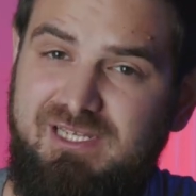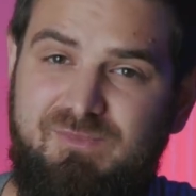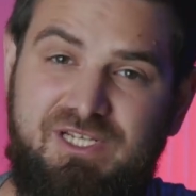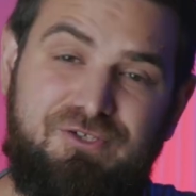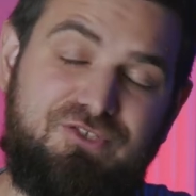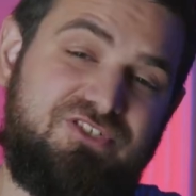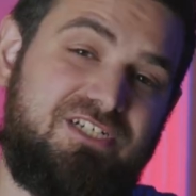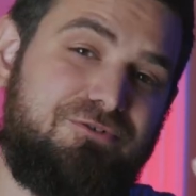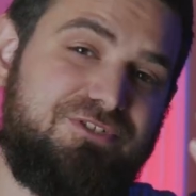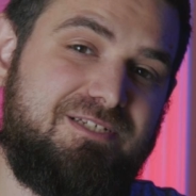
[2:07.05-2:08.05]
because
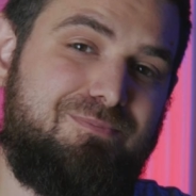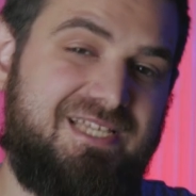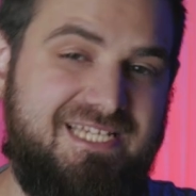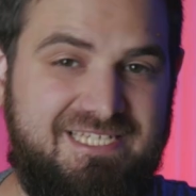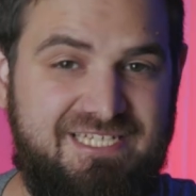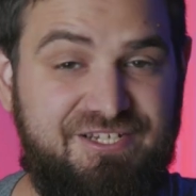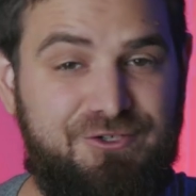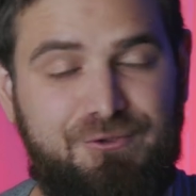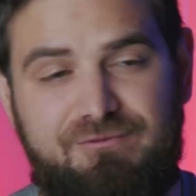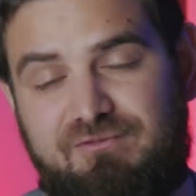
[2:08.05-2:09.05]
there was plenty
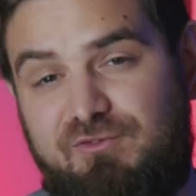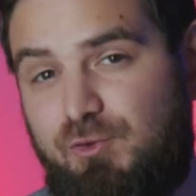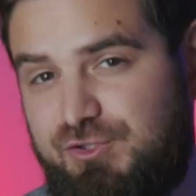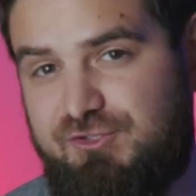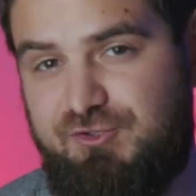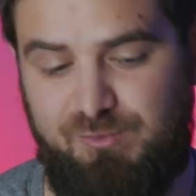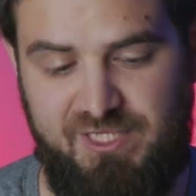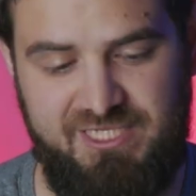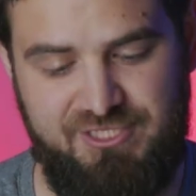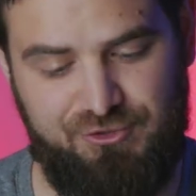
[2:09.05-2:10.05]
of water
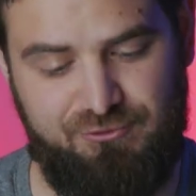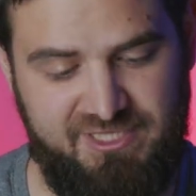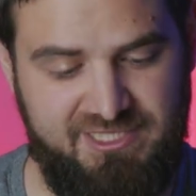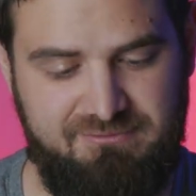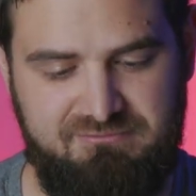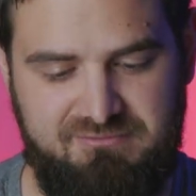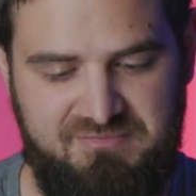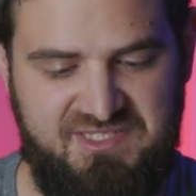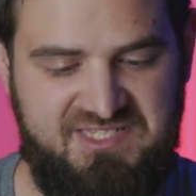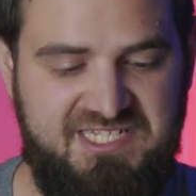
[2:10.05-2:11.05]
supply, so I
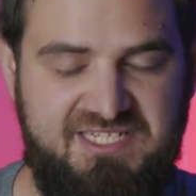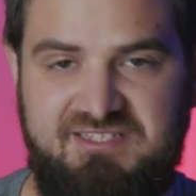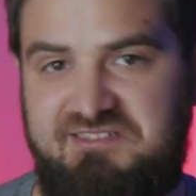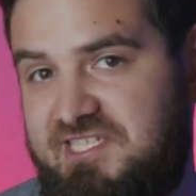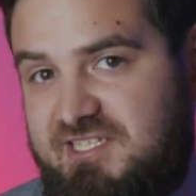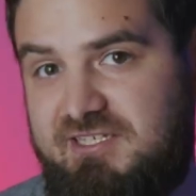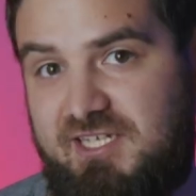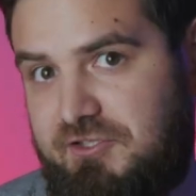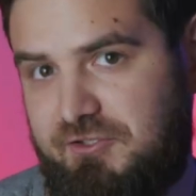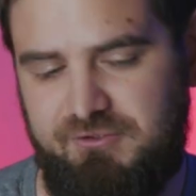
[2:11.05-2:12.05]
didn't need it
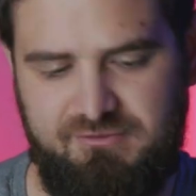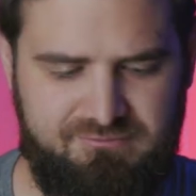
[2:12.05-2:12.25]
at all.